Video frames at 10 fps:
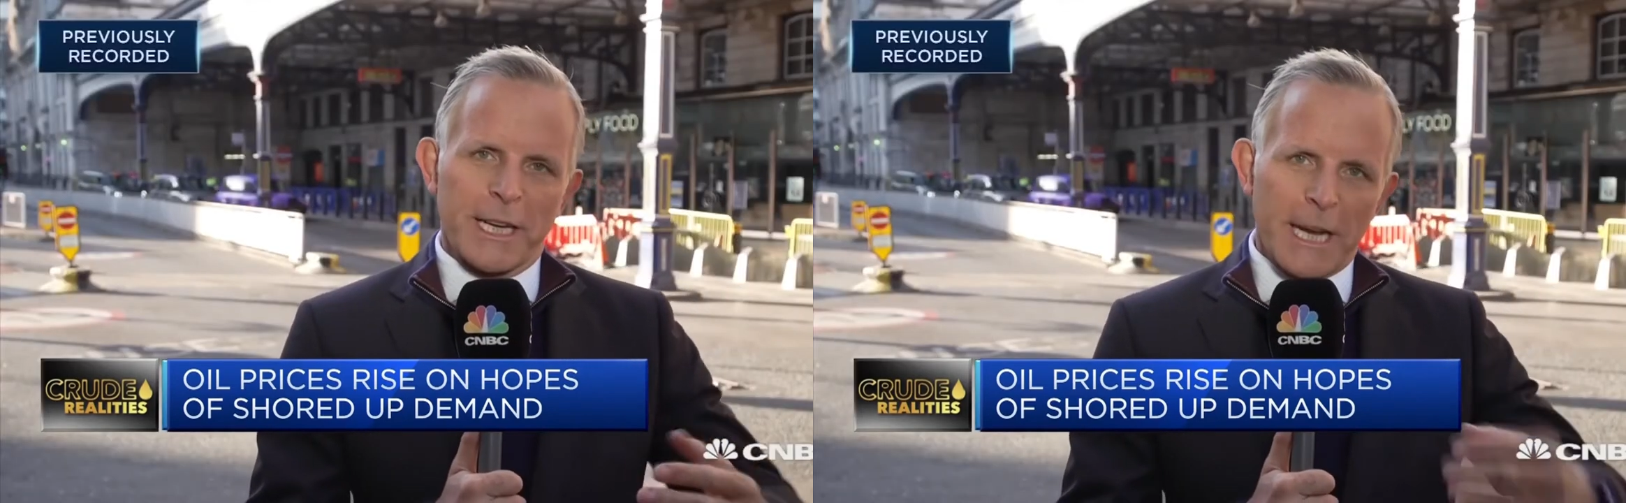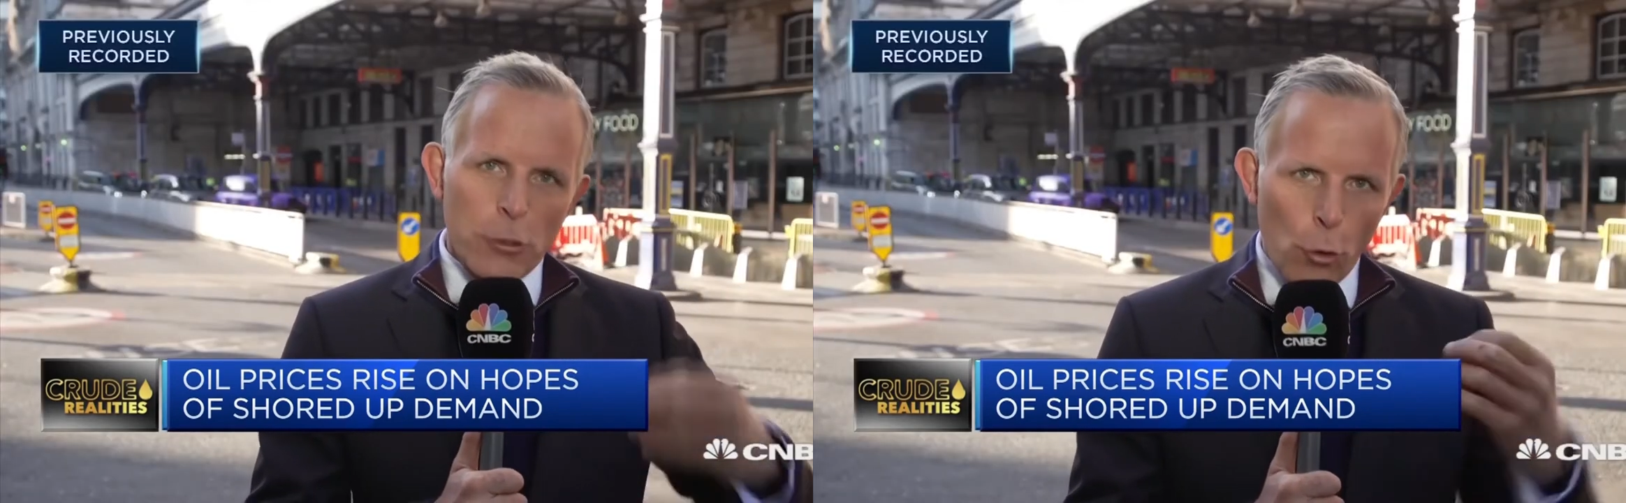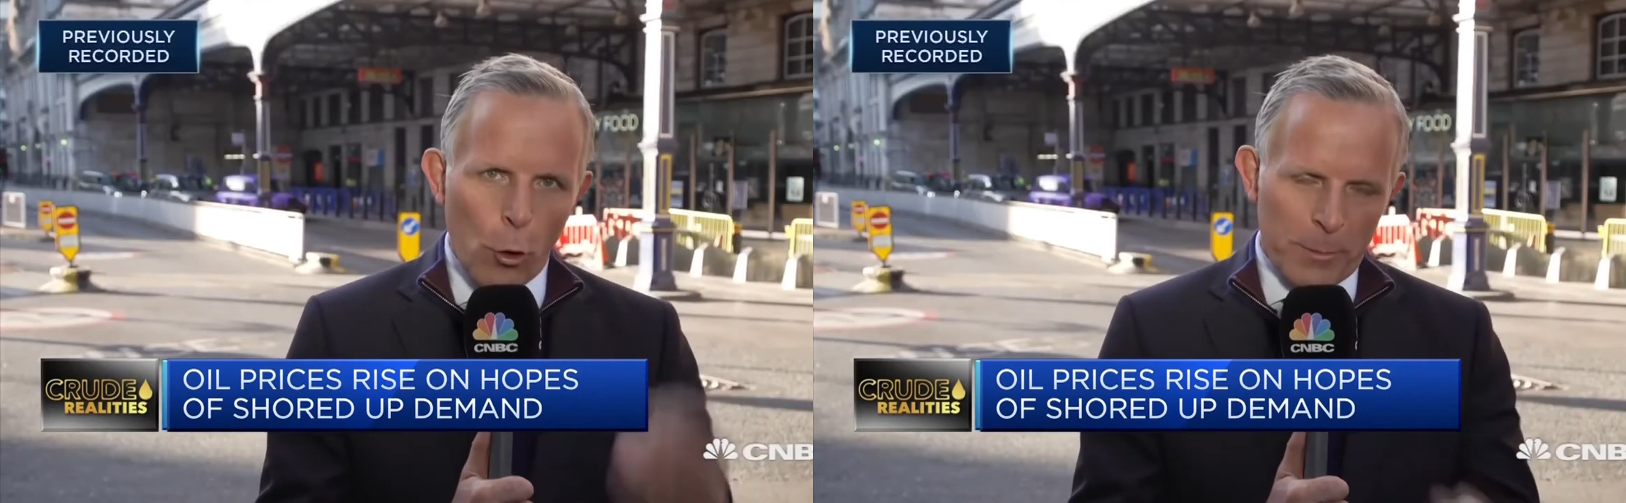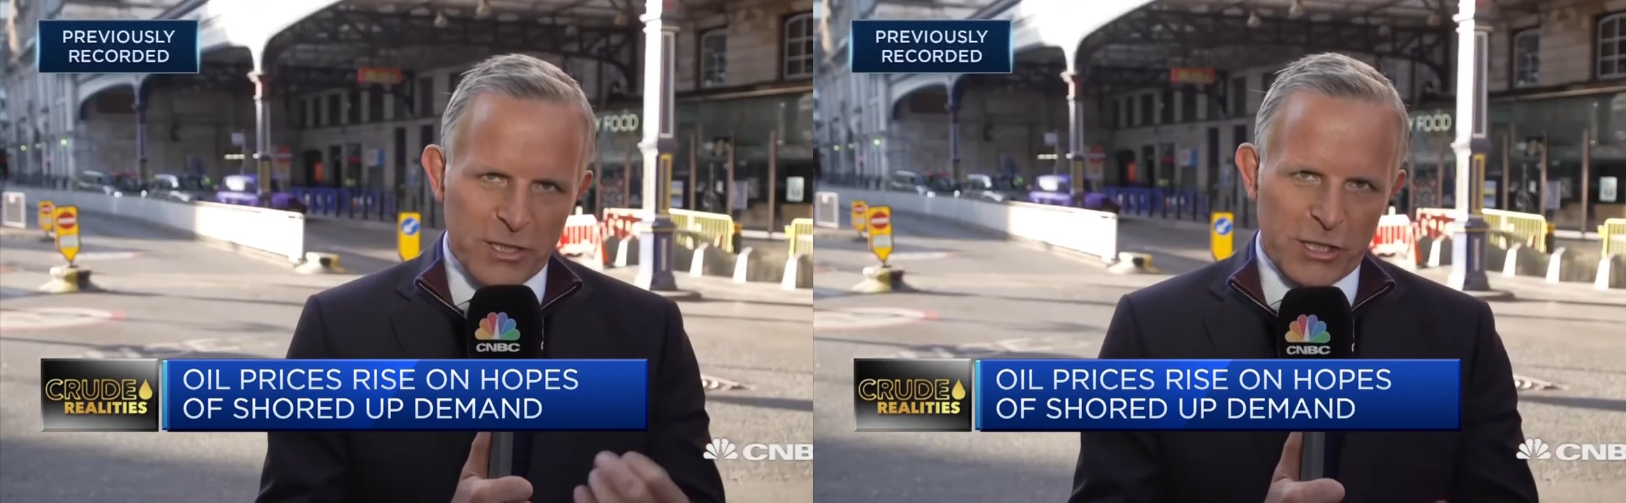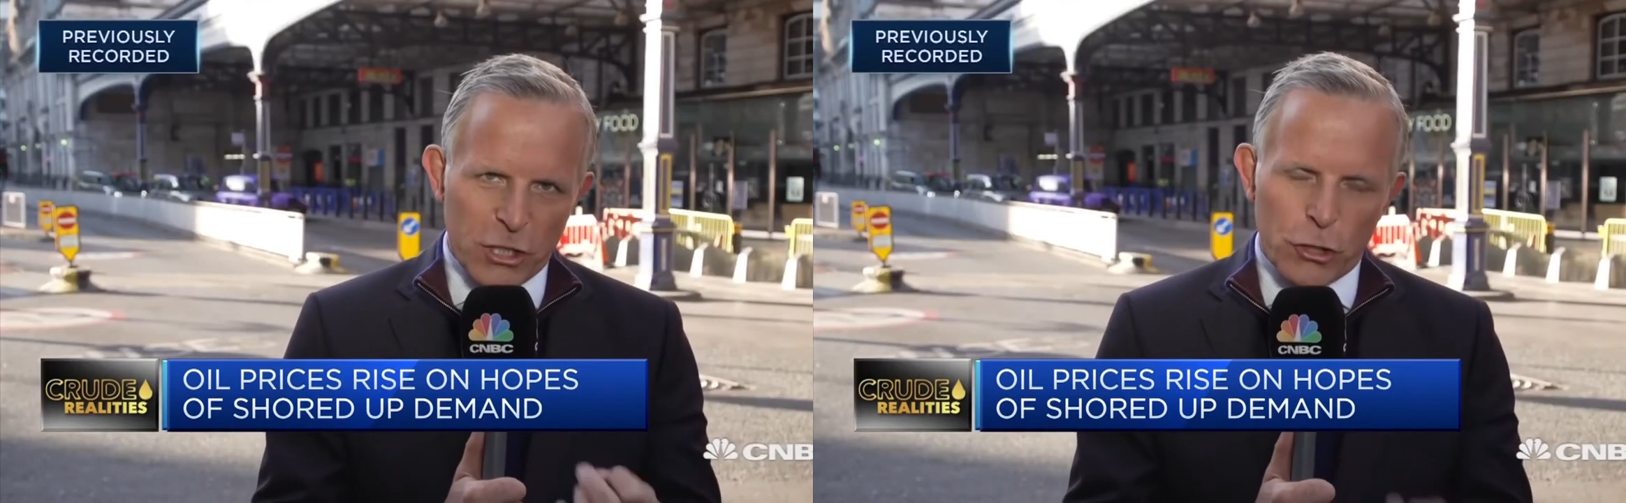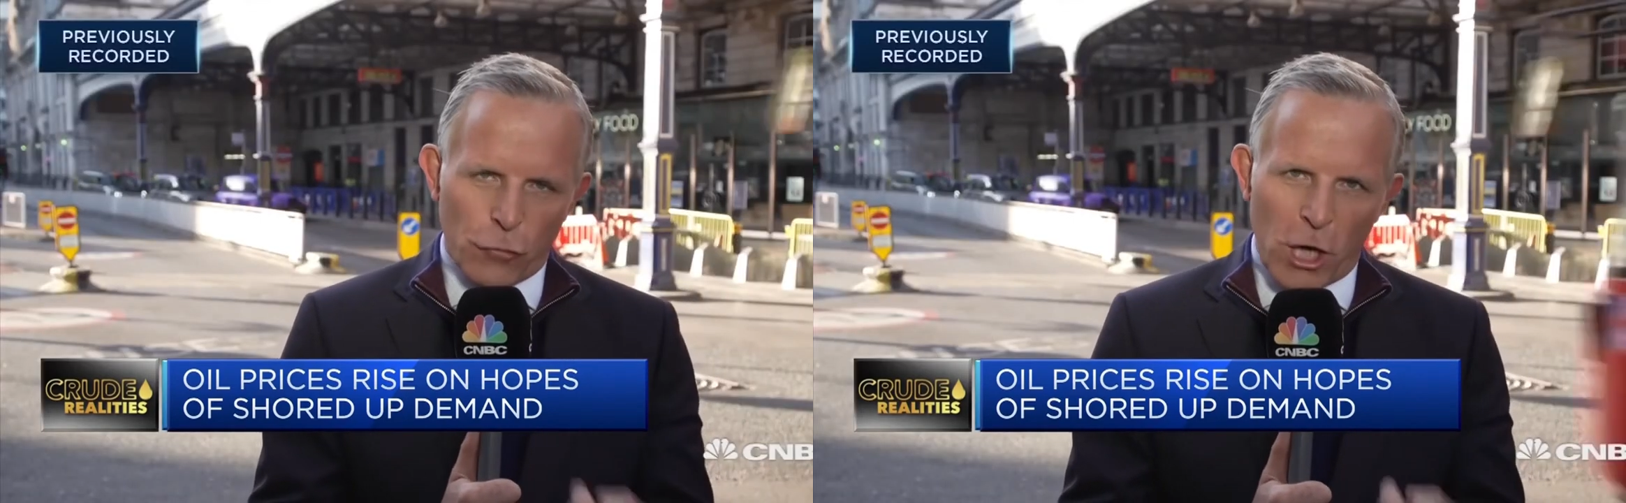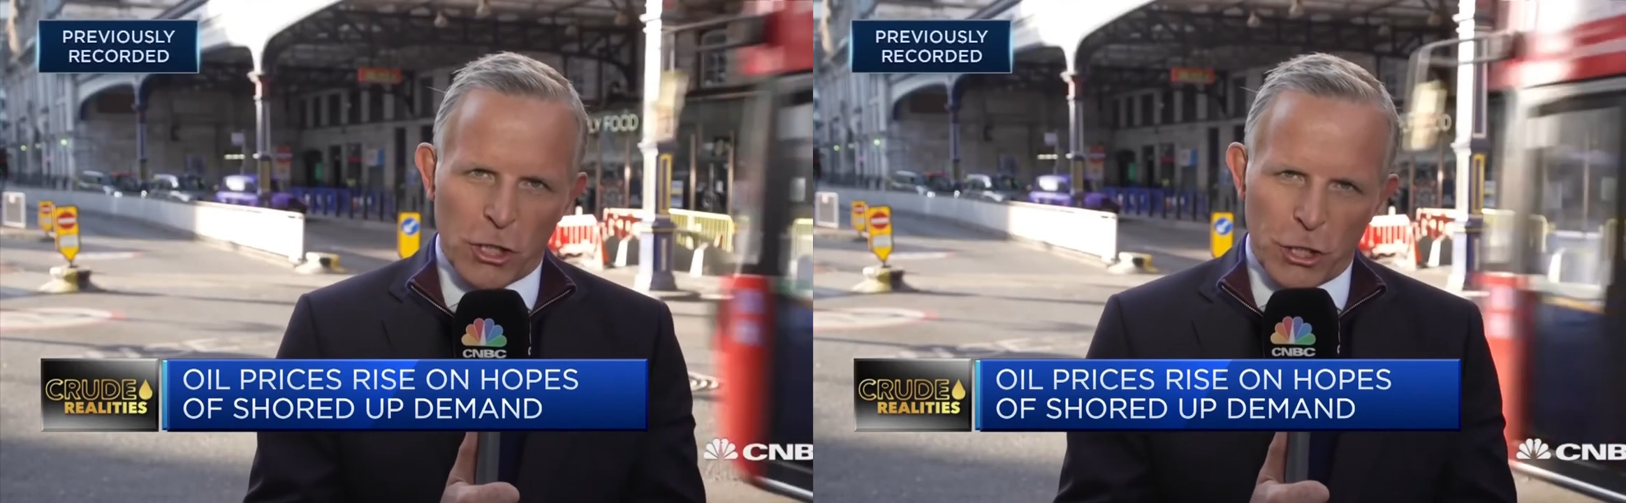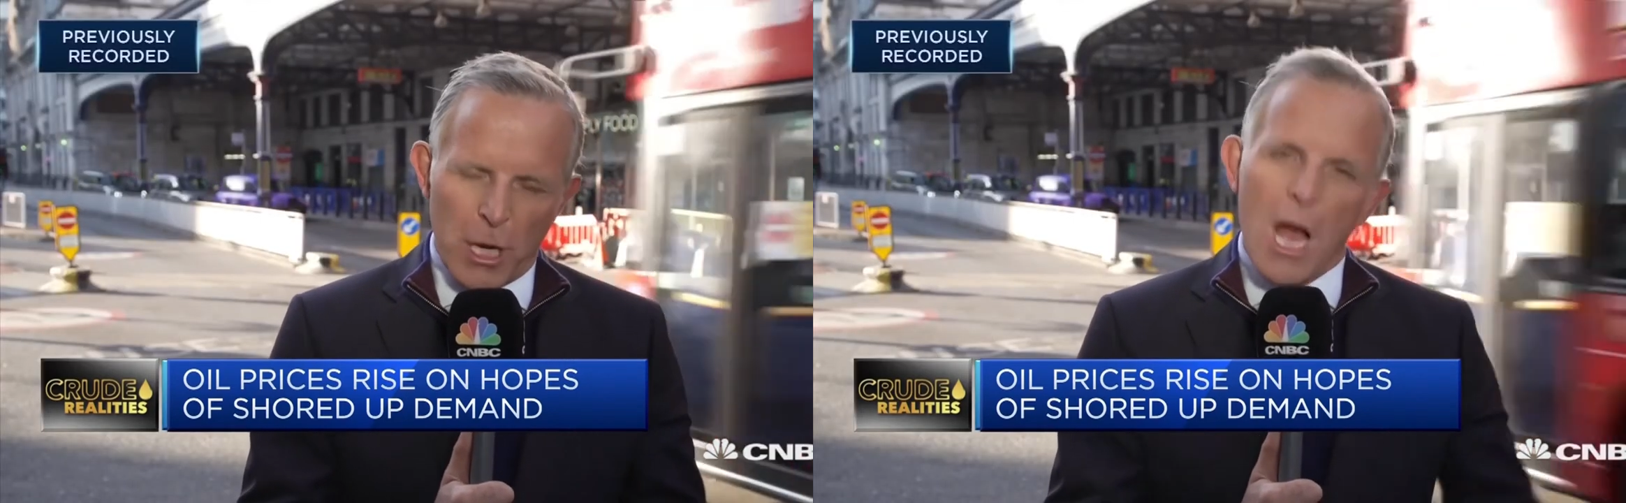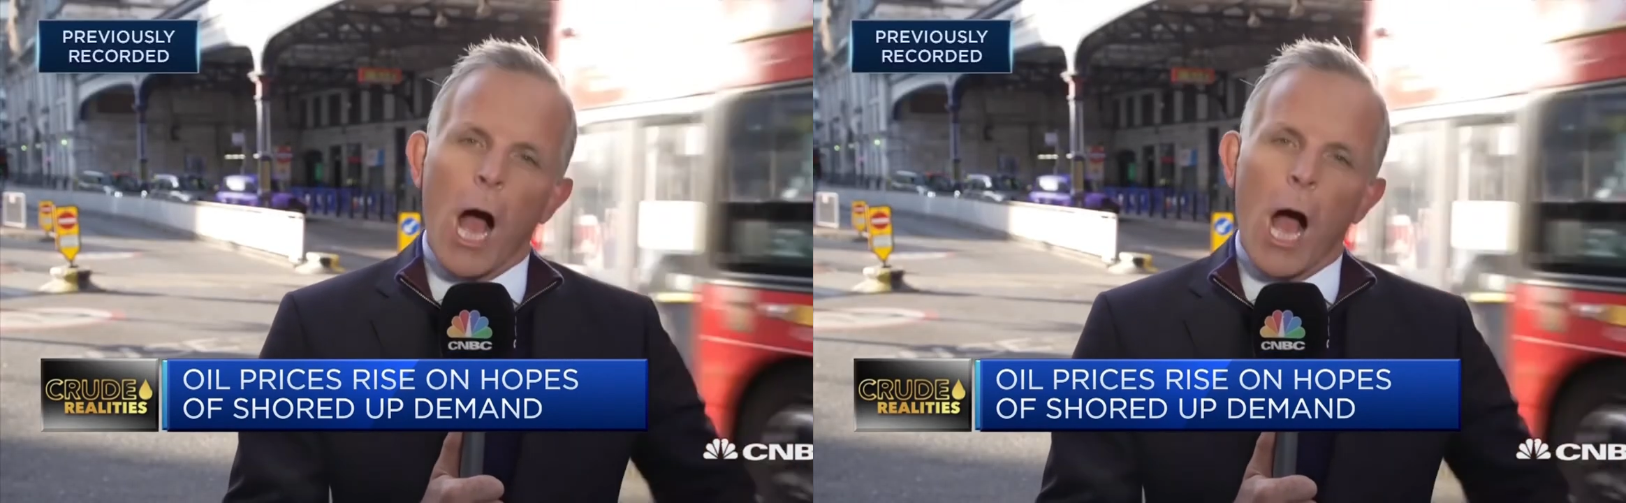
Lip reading: enormous destruction